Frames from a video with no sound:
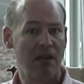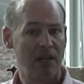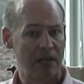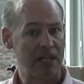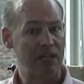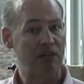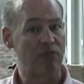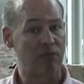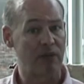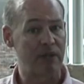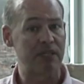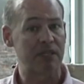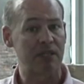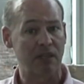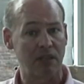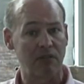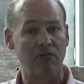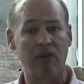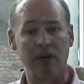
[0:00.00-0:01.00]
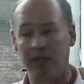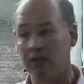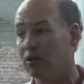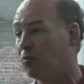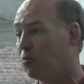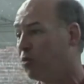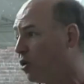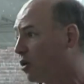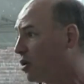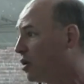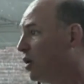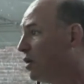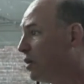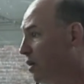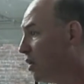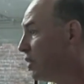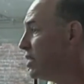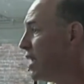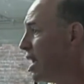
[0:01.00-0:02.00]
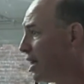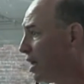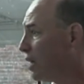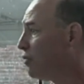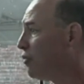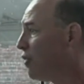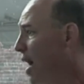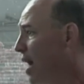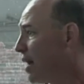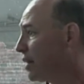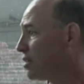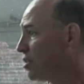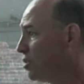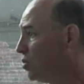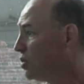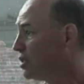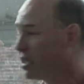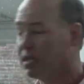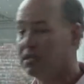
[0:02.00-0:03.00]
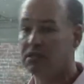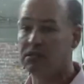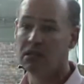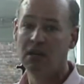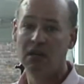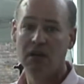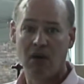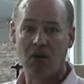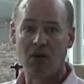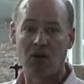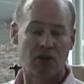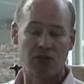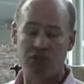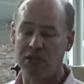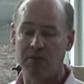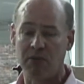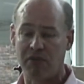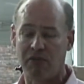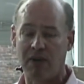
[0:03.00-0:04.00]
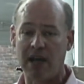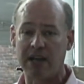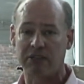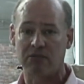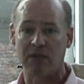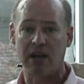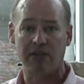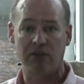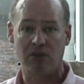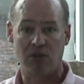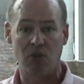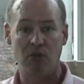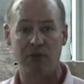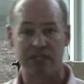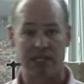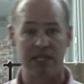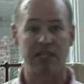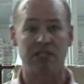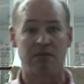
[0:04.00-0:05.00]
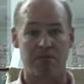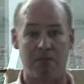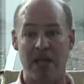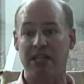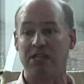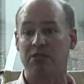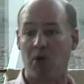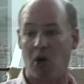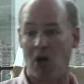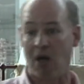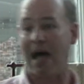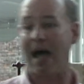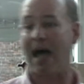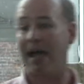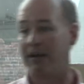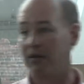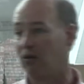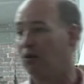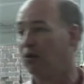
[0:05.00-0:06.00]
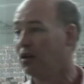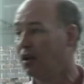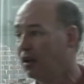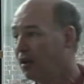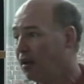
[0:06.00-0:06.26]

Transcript: He had recently written a book on, on Nellie Fox, who was his, or, or Jimmie Foxx, rather, who was his baseball idol.